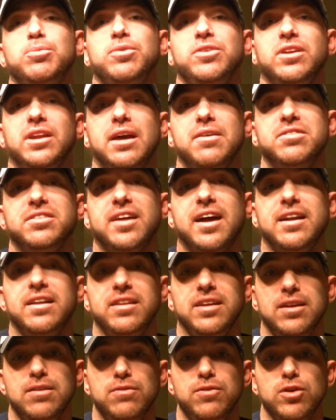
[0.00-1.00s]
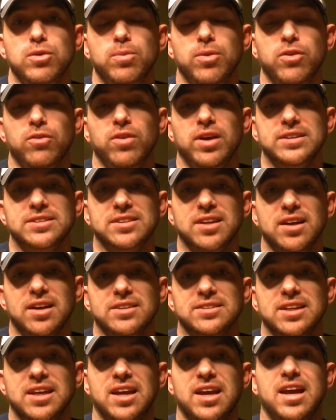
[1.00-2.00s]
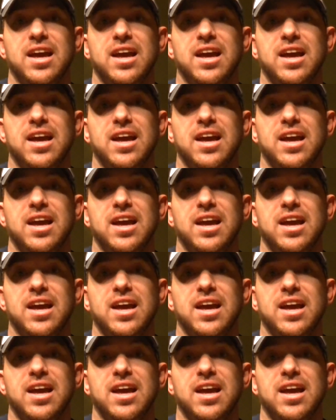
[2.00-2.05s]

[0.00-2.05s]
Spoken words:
left side of the infield with the Red Sox.